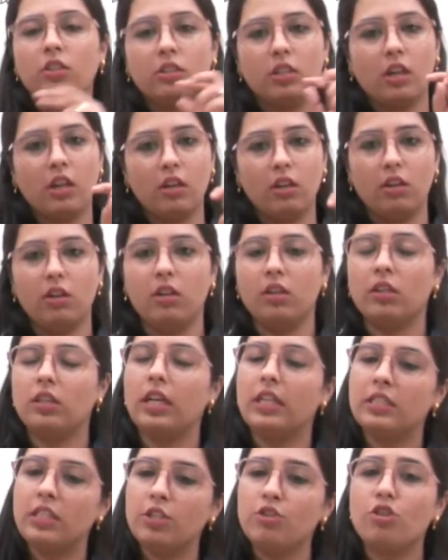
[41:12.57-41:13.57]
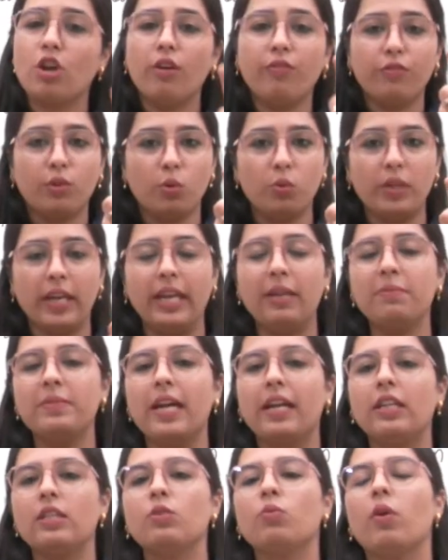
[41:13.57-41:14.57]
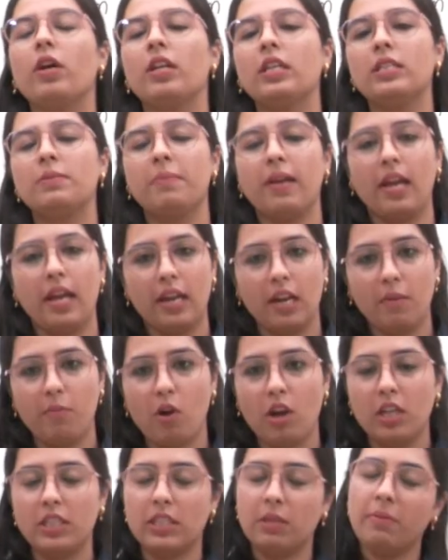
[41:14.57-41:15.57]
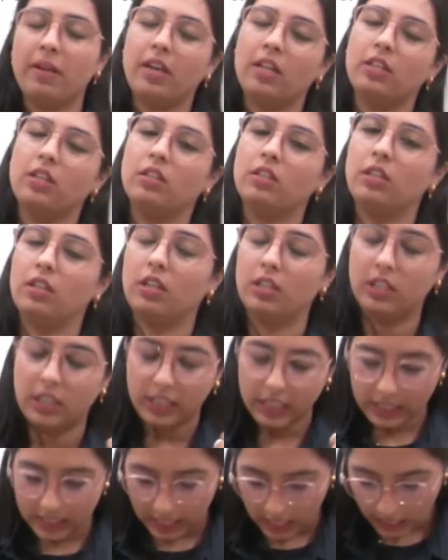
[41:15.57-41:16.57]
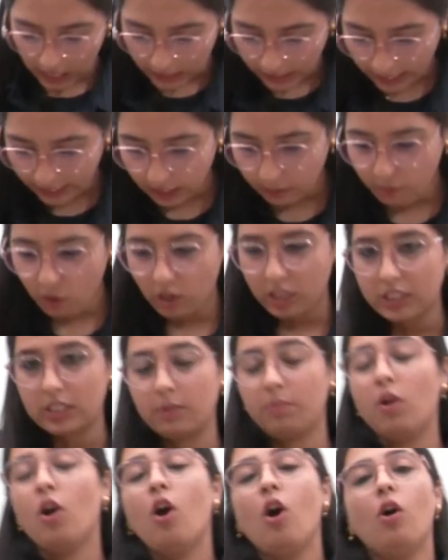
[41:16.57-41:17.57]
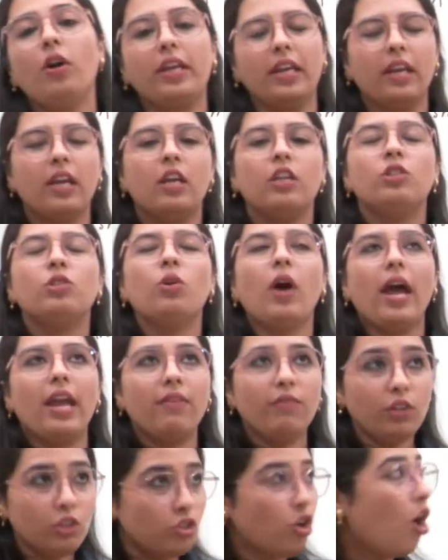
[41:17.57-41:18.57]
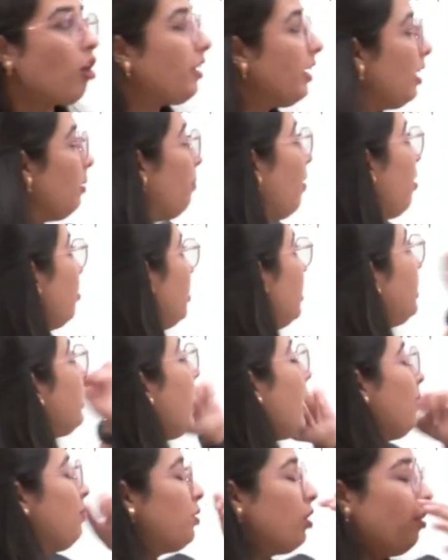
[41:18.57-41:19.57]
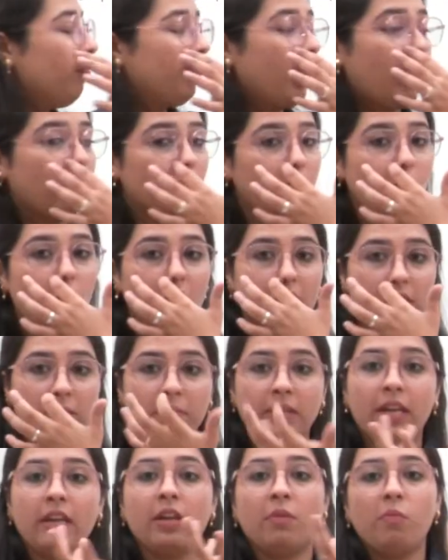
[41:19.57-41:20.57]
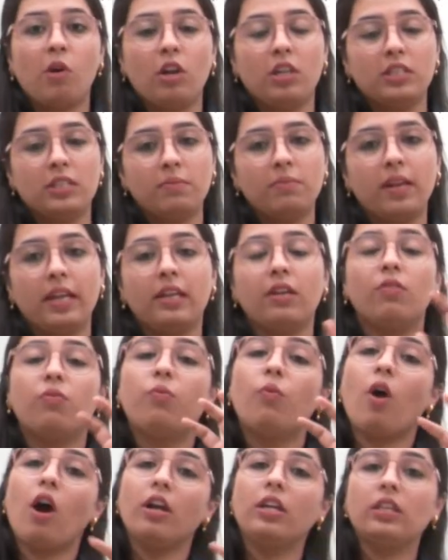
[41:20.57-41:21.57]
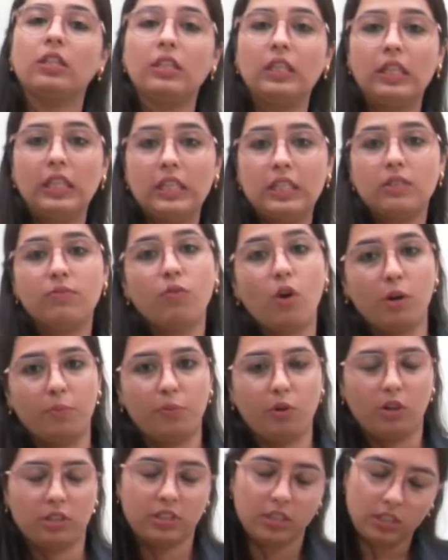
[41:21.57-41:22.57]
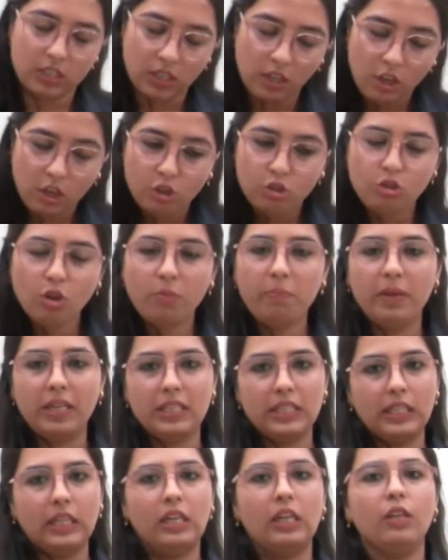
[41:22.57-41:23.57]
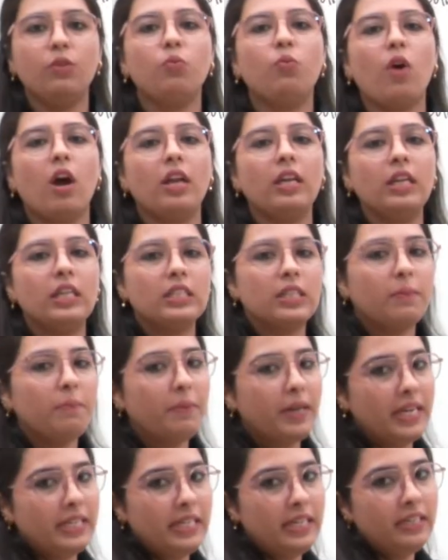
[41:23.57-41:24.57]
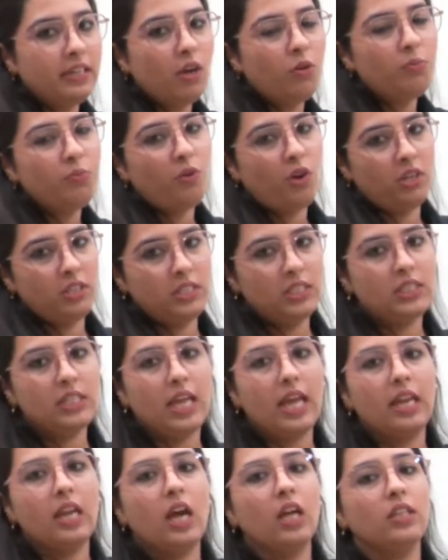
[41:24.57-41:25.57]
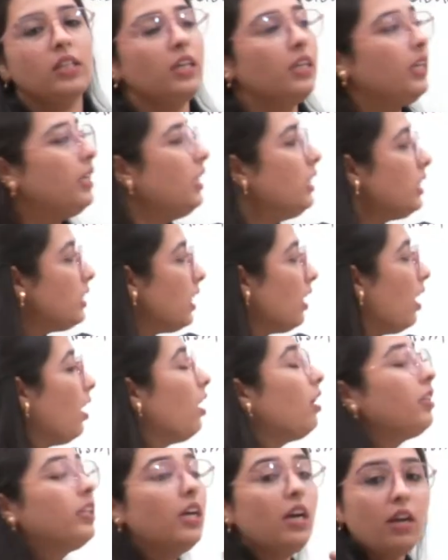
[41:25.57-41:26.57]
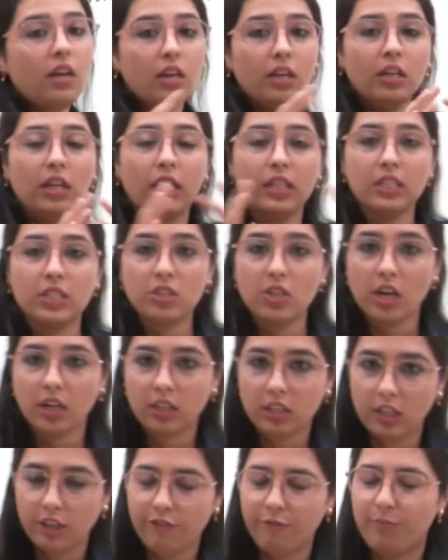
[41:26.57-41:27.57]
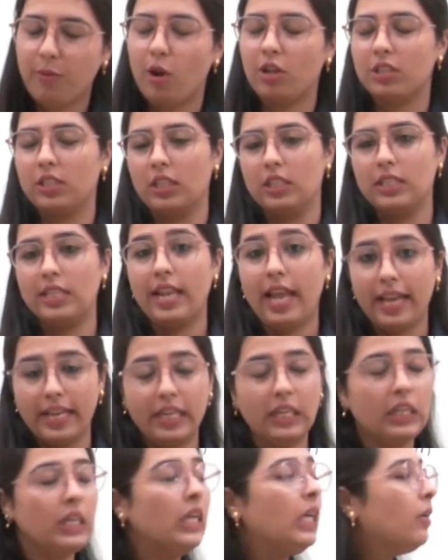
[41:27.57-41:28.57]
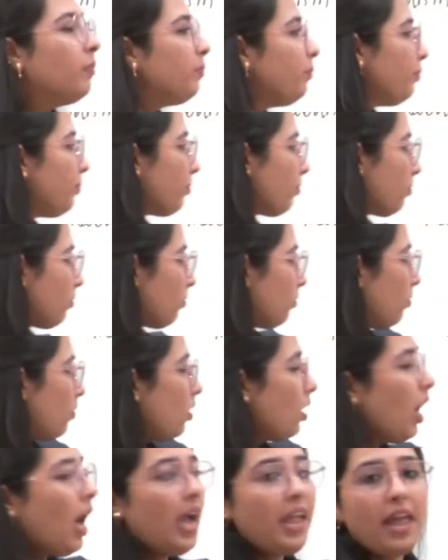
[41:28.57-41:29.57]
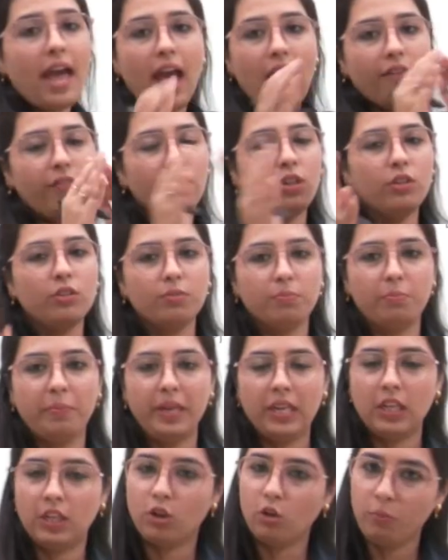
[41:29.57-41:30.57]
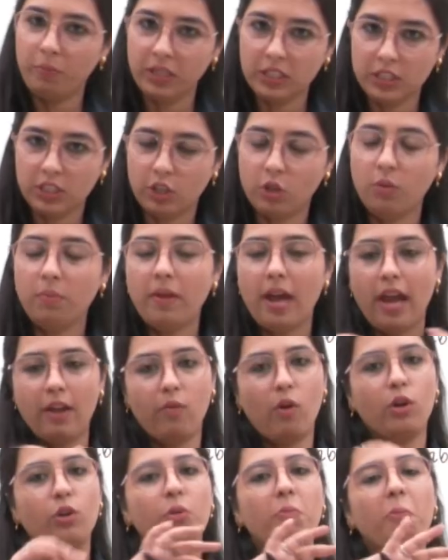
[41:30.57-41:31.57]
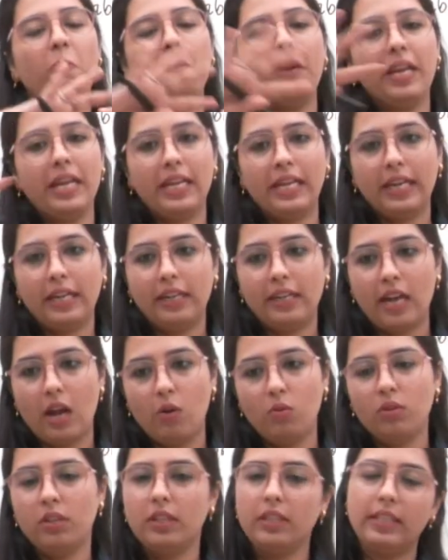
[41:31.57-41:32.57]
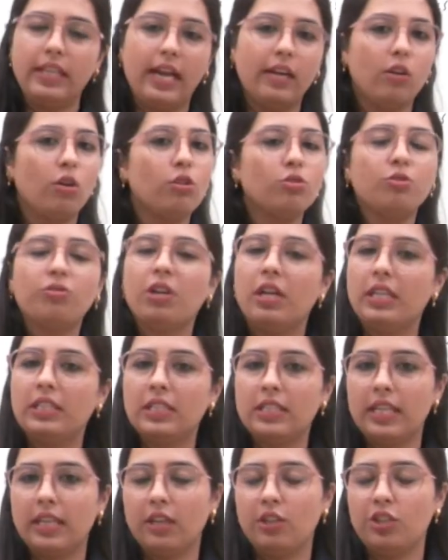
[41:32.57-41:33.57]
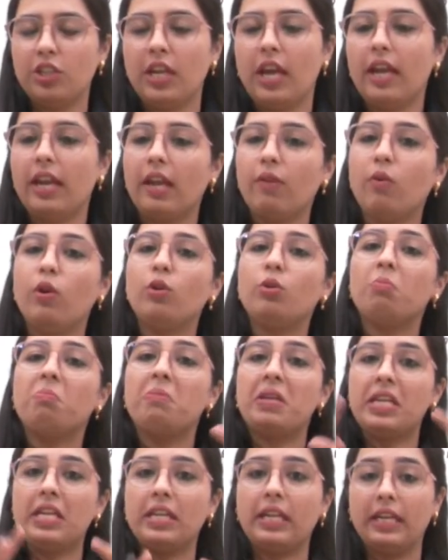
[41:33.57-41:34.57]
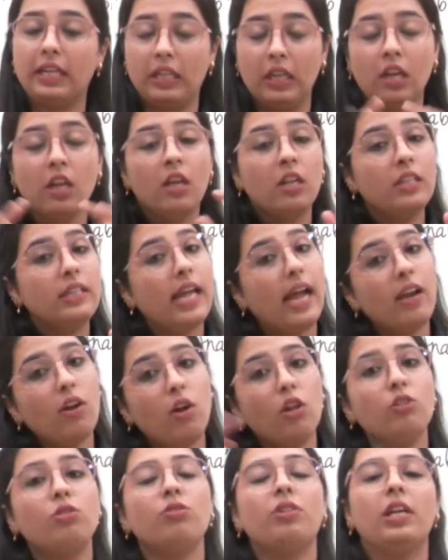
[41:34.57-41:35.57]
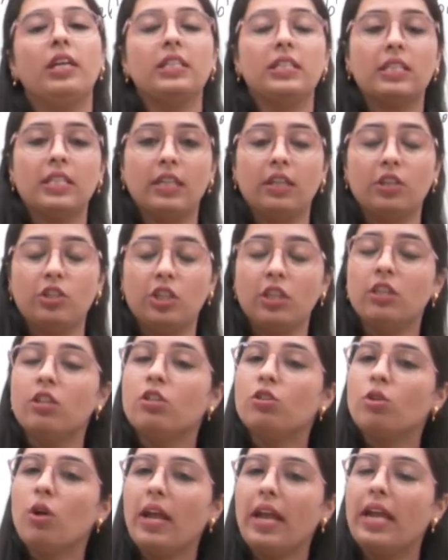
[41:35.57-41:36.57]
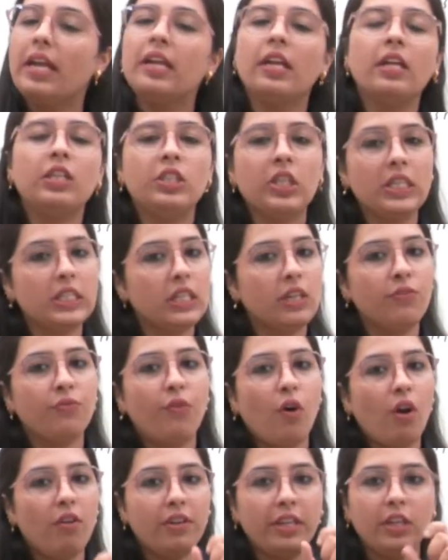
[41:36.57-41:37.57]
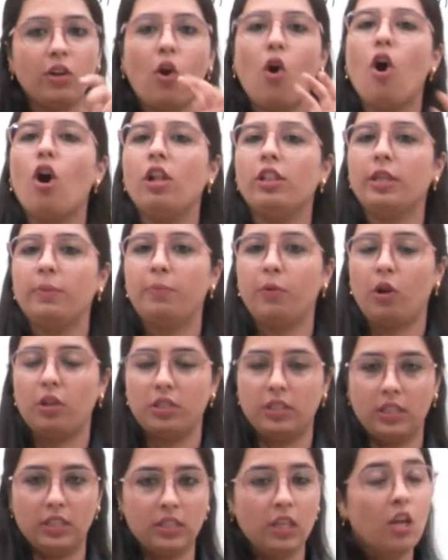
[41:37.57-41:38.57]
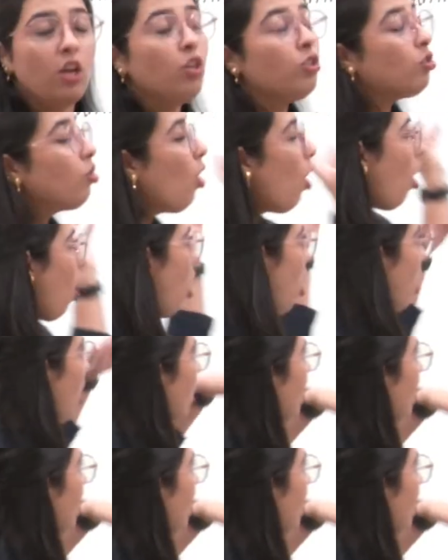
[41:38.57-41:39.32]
Consists of two types, that is, one is anabolism and other is catabolism. Okay, so I was talking about the types of catabolism and anabolism, like what is what process. So basically one is a breaking down process and other is the constructive process. Like I have a big Rubik's cube, I want to break it down, that also releases energy, and I want to make it, that also releases energy. So energy is involved in all the process. So all